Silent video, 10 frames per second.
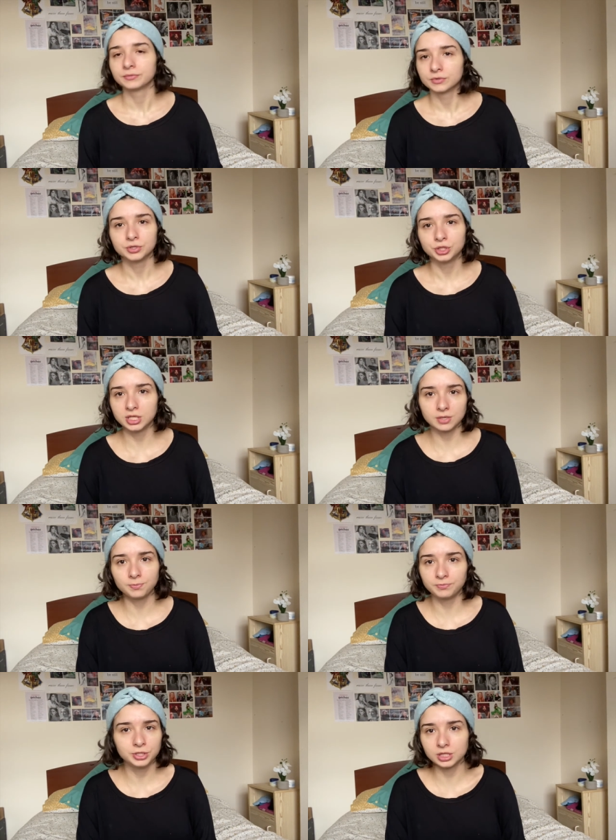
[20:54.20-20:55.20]
She's a
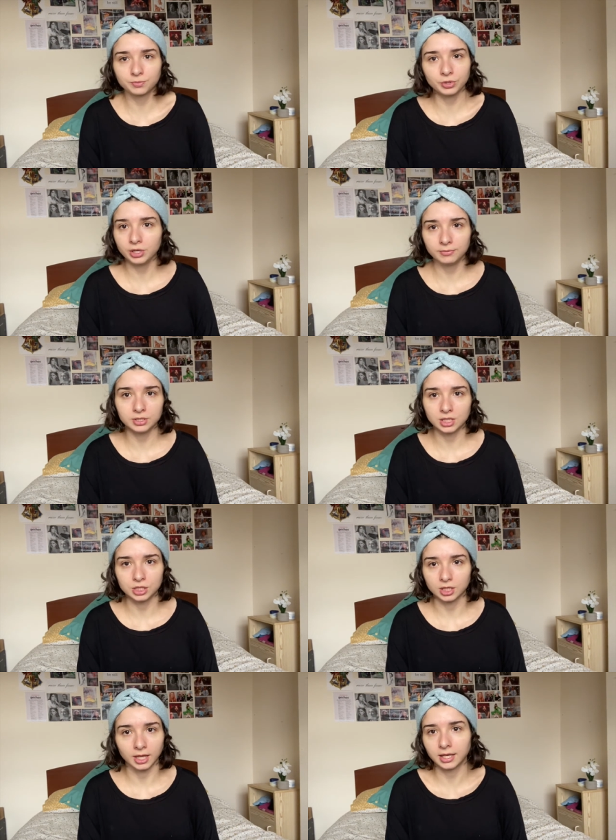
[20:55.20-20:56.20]
she's a brilliant
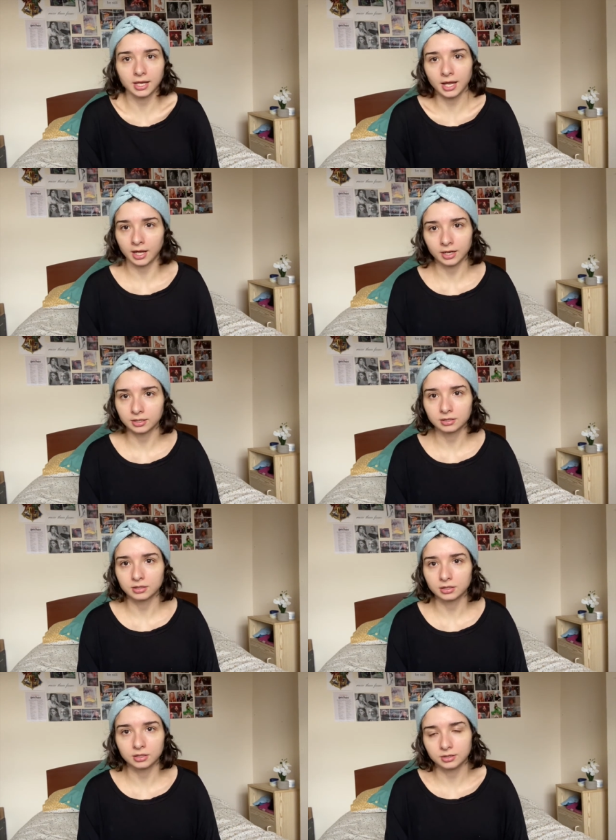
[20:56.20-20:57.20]
musician. Like get out.
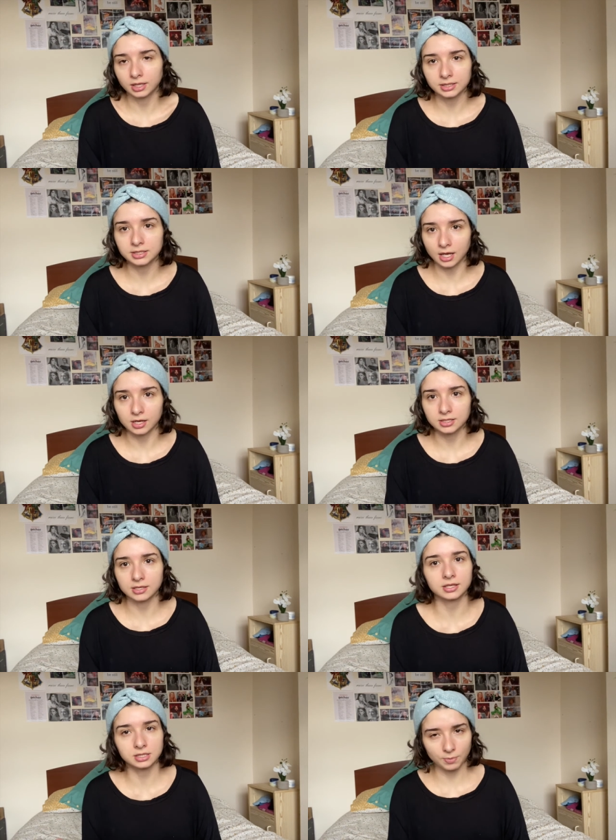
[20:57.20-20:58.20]
That sucks. Like
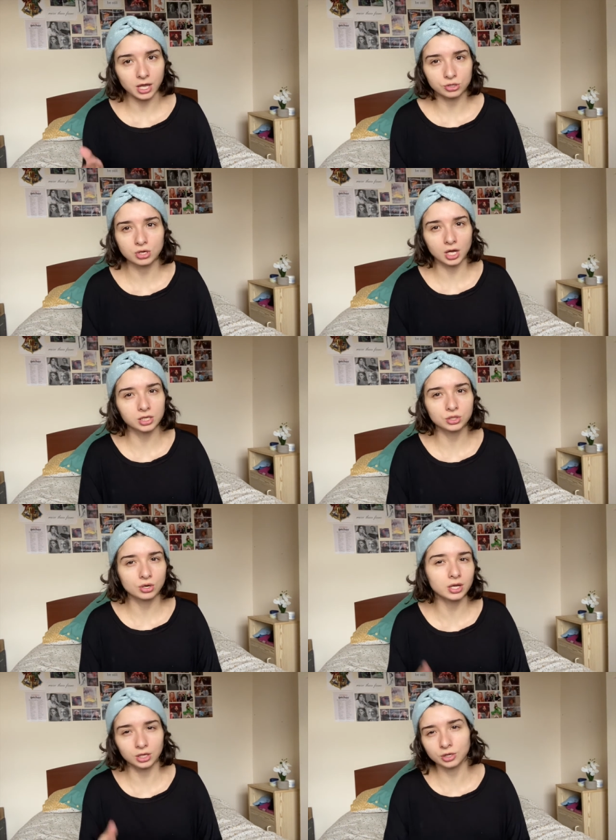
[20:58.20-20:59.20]
that's the patriarchy
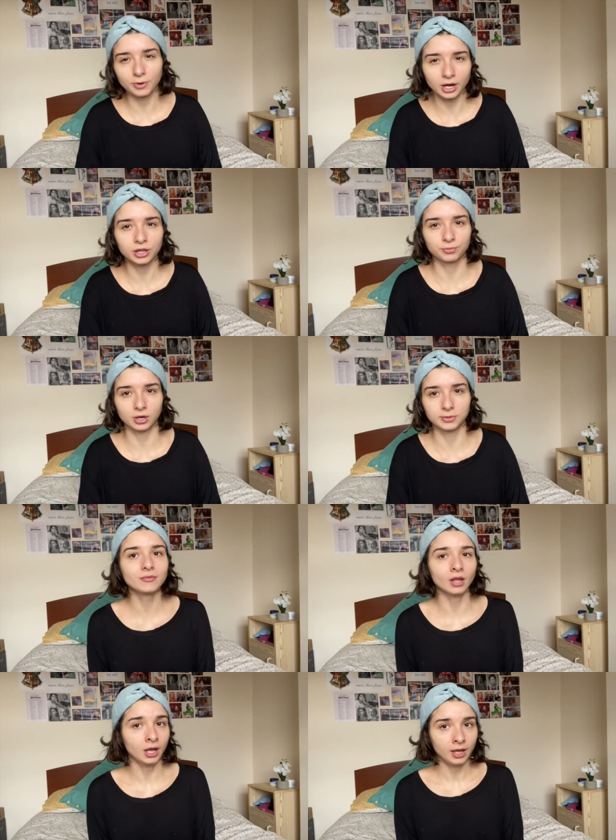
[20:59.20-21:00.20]
talking, and you're part of the problem.
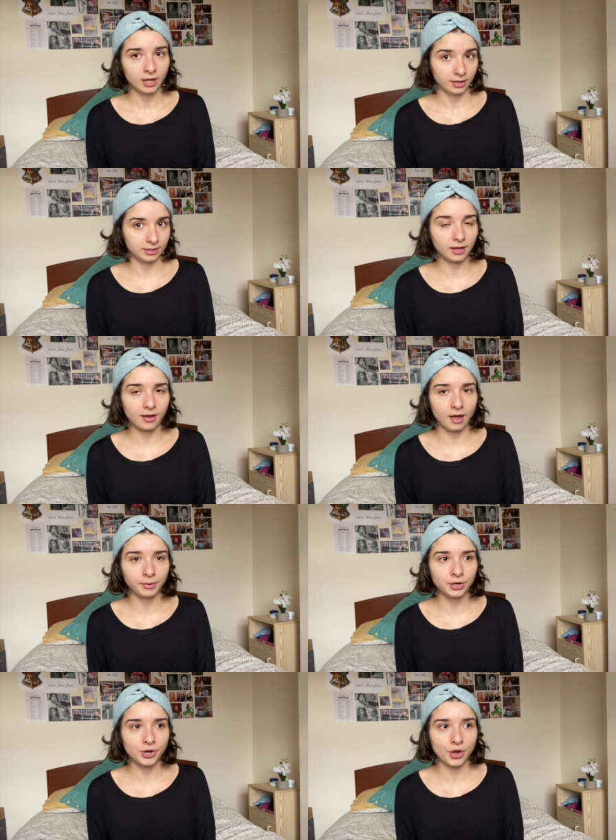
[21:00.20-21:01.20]
Yeah, I'm
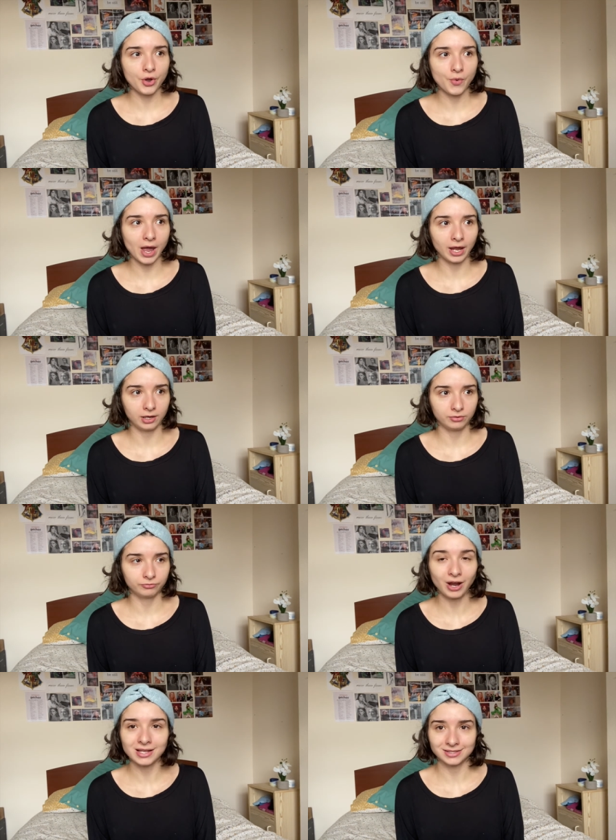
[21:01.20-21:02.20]
gonna go and
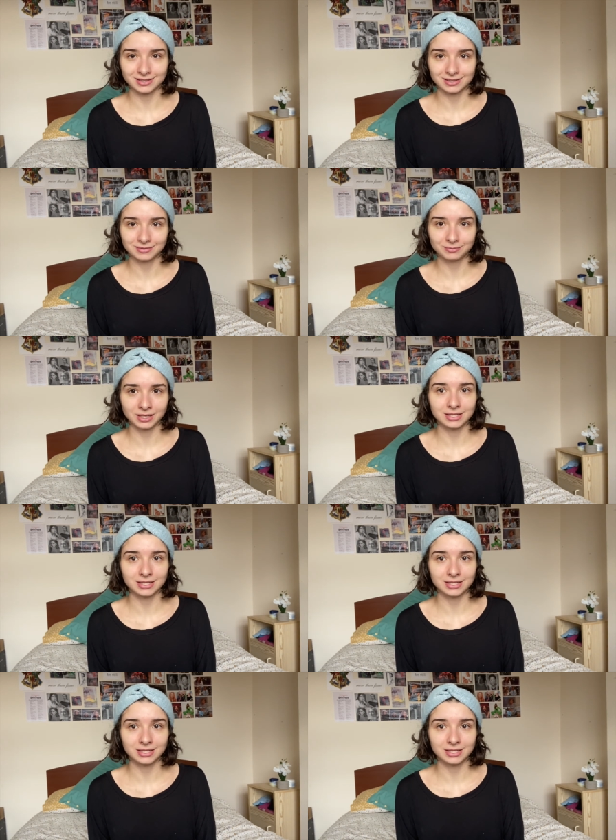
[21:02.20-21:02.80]
rest because